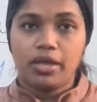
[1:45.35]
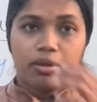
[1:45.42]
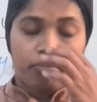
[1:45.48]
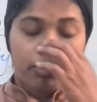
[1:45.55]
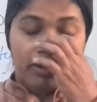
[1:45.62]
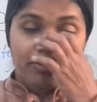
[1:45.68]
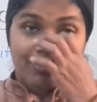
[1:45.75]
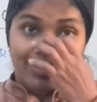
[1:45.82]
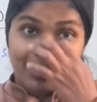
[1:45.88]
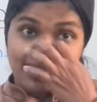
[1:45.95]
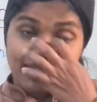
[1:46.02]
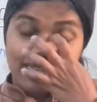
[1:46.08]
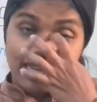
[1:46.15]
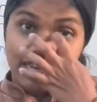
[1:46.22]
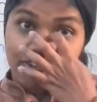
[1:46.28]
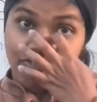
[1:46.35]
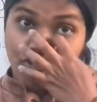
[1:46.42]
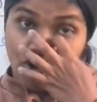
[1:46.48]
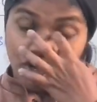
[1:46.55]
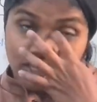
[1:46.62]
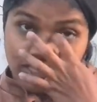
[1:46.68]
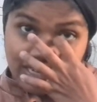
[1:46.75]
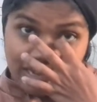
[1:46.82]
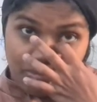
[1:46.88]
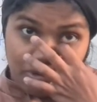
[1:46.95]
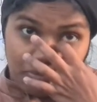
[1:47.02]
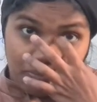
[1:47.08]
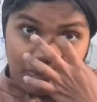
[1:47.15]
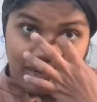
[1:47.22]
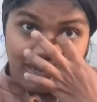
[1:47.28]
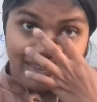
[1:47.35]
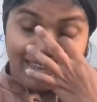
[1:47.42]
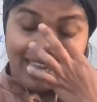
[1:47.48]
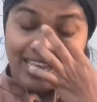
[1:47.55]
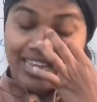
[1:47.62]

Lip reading: But whereas in false labor pain,